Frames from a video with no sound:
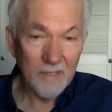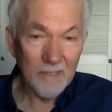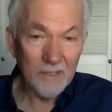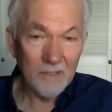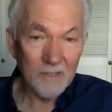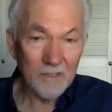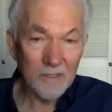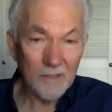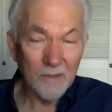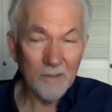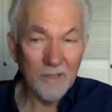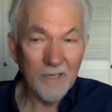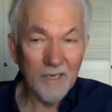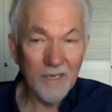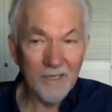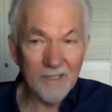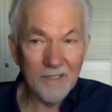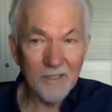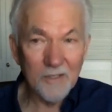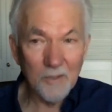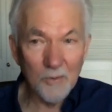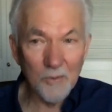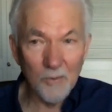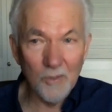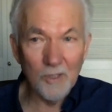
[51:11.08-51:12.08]
And so
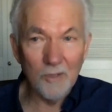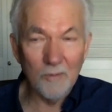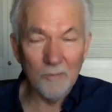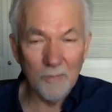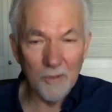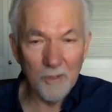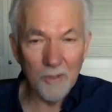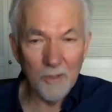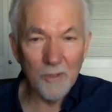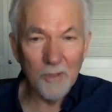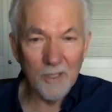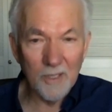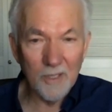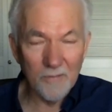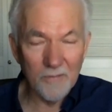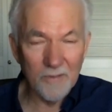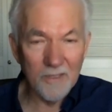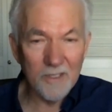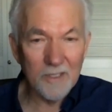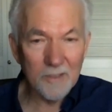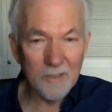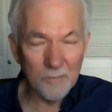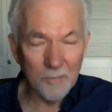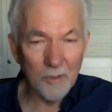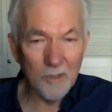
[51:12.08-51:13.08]
that's the real beauty of
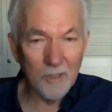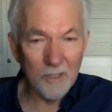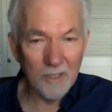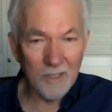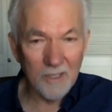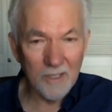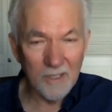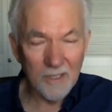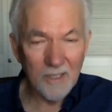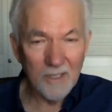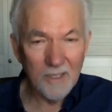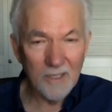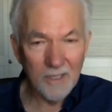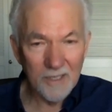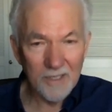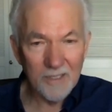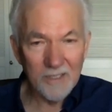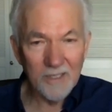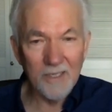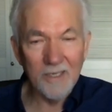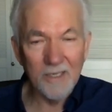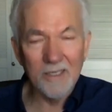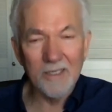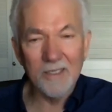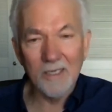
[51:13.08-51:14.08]
this book,
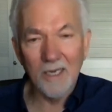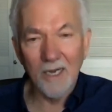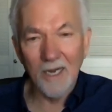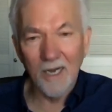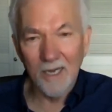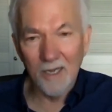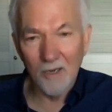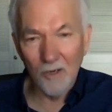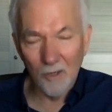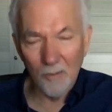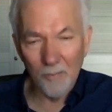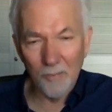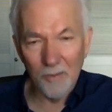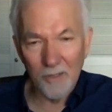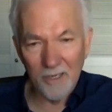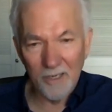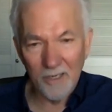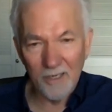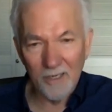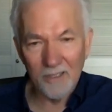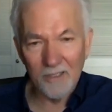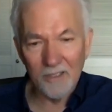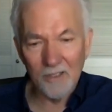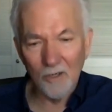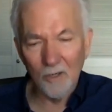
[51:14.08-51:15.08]
is that it's
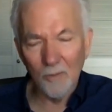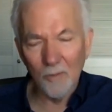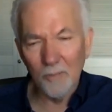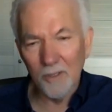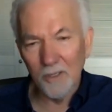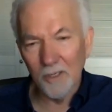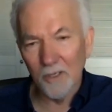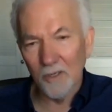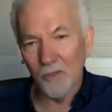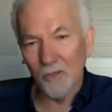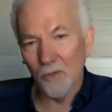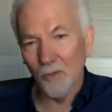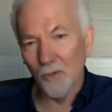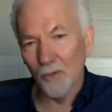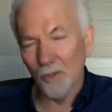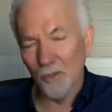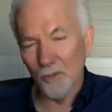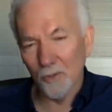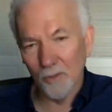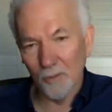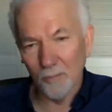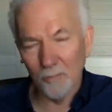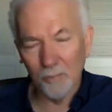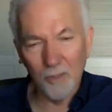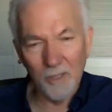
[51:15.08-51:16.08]
eye-opening. It's opened a
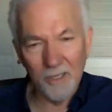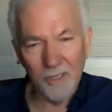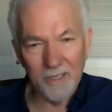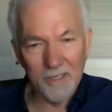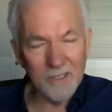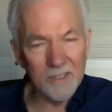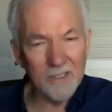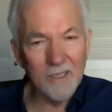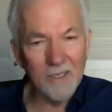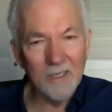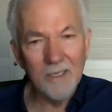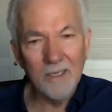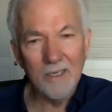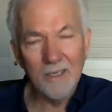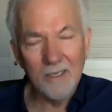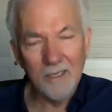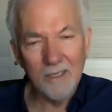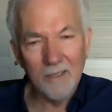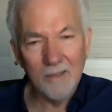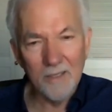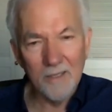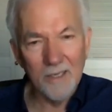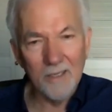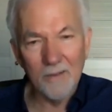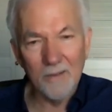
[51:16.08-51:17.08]
door to a place
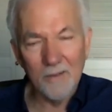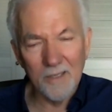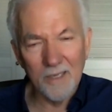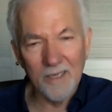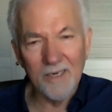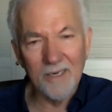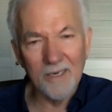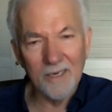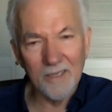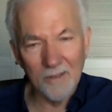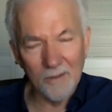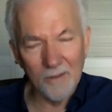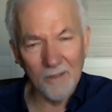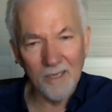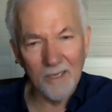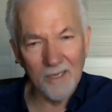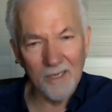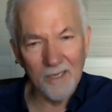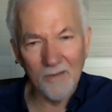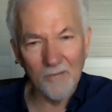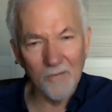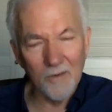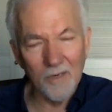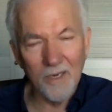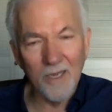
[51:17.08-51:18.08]
that they didn't
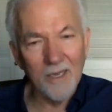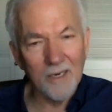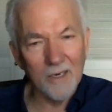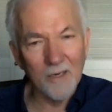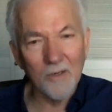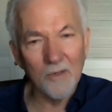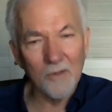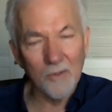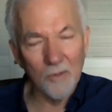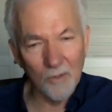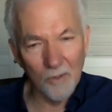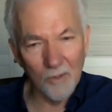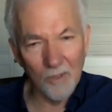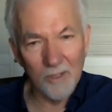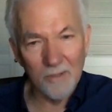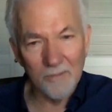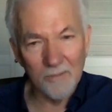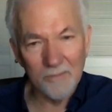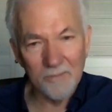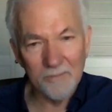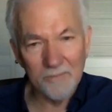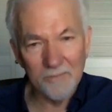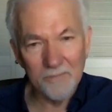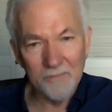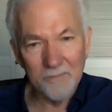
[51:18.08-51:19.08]
think even had a
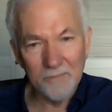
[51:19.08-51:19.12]
door.